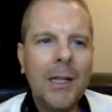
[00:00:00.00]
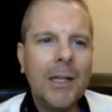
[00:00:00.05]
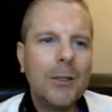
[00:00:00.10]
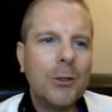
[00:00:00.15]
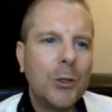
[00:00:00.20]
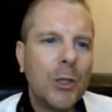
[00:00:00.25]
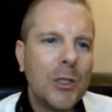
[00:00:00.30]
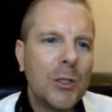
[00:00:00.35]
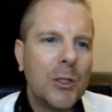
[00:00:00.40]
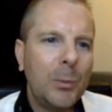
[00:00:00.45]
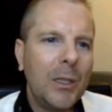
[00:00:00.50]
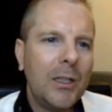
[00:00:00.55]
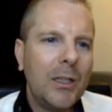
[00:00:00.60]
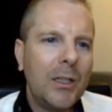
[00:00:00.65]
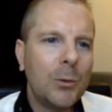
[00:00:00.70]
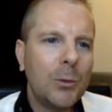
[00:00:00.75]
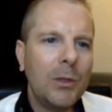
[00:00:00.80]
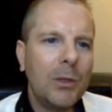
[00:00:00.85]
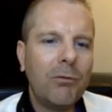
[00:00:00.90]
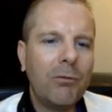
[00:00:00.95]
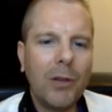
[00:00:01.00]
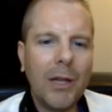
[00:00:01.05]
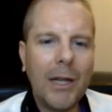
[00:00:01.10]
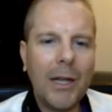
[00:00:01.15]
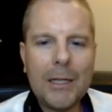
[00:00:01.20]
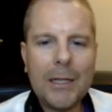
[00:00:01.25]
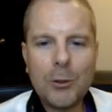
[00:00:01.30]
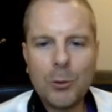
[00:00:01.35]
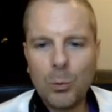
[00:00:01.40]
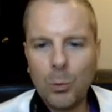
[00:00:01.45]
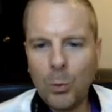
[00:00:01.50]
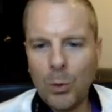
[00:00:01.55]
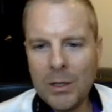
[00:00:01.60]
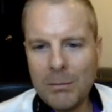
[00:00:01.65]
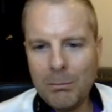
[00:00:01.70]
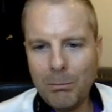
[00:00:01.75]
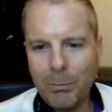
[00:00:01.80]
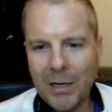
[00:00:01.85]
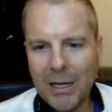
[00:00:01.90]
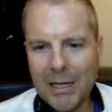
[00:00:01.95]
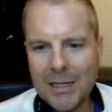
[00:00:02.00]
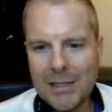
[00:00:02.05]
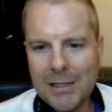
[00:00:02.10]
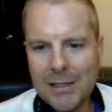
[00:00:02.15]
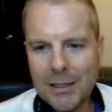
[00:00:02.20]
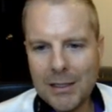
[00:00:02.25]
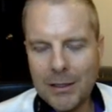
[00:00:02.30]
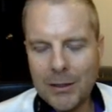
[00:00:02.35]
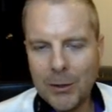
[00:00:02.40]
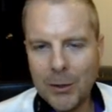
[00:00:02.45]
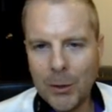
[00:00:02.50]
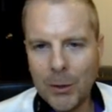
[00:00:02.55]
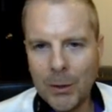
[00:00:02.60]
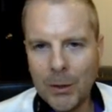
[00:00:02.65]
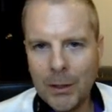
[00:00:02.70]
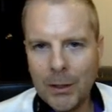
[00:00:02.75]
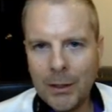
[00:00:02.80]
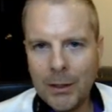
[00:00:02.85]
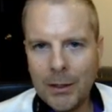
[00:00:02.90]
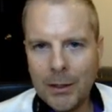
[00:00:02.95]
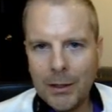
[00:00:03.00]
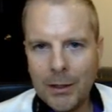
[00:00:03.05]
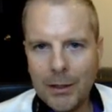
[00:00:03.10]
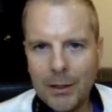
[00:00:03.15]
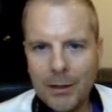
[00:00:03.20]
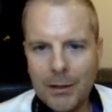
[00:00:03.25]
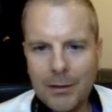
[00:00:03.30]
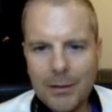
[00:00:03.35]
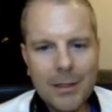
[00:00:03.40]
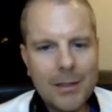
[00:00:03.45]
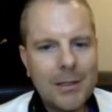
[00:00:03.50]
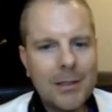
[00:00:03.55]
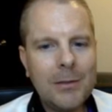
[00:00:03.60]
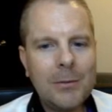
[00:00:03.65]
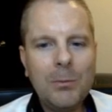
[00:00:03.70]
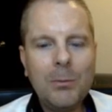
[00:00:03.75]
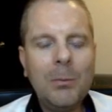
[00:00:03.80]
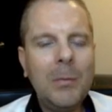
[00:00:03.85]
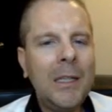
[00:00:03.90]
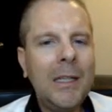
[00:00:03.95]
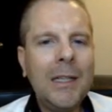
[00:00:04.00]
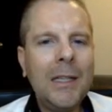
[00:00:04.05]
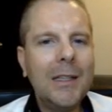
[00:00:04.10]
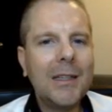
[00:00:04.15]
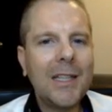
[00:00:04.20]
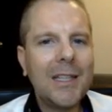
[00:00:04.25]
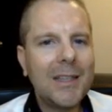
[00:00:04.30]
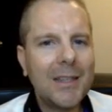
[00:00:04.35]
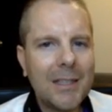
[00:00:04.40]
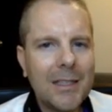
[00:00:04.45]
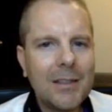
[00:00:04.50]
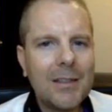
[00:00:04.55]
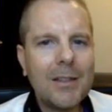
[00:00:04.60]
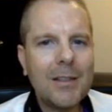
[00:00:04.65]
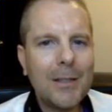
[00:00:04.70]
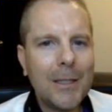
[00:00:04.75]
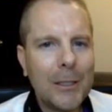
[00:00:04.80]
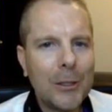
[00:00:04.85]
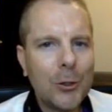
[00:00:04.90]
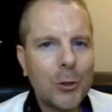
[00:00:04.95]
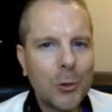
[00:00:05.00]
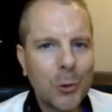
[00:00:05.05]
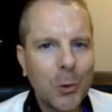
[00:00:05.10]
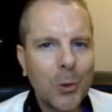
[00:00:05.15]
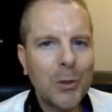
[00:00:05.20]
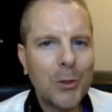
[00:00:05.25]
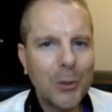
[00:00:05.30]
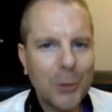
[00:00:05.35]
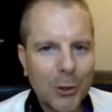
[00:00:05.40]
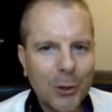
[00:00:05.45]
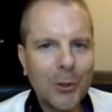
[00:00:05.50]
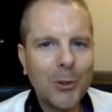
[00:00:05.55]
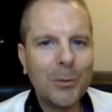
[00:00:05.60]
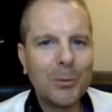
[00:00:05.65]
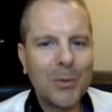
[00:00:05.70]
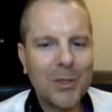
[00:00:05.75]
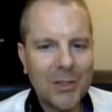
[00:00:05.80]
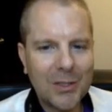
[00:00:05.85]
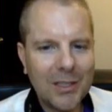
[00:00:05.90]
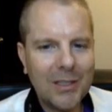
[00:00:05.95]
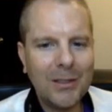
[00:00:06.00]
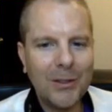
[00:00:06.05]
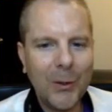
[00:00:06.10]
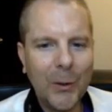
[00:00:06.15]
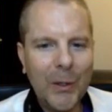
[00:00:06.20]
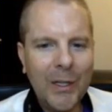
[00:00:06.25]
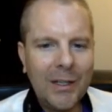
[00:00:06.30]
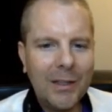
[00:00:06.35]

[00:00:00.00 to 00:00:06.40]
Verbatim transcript: Just because we flash one buy signal doesn't mean that this is a short-term signal.